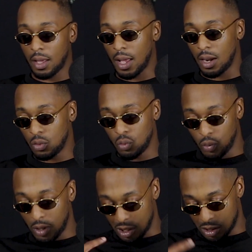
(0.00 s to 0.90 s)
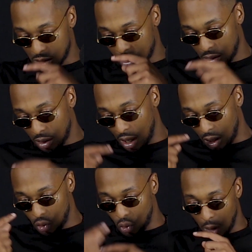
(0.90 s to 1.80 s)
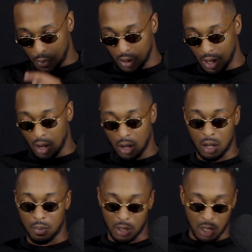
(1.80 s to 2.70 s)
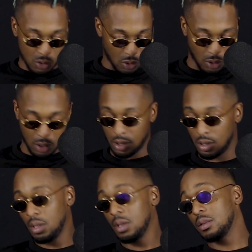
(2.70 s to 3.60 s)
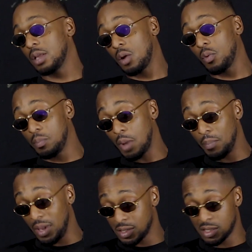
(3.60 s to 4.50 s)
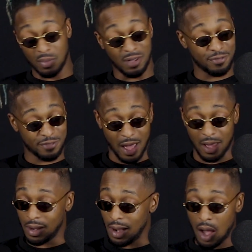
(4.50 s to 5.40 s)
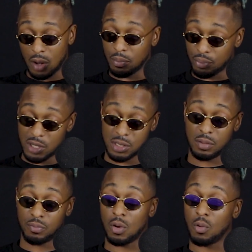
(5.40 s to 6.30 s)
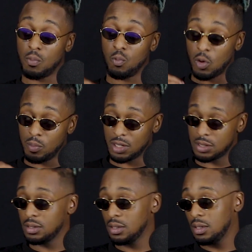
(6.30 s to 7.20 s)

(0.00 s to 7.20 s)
And I'd always get caught up on that, my kick's not knocking. Then I wanted my bass to be fat and loud and present, but well mixed.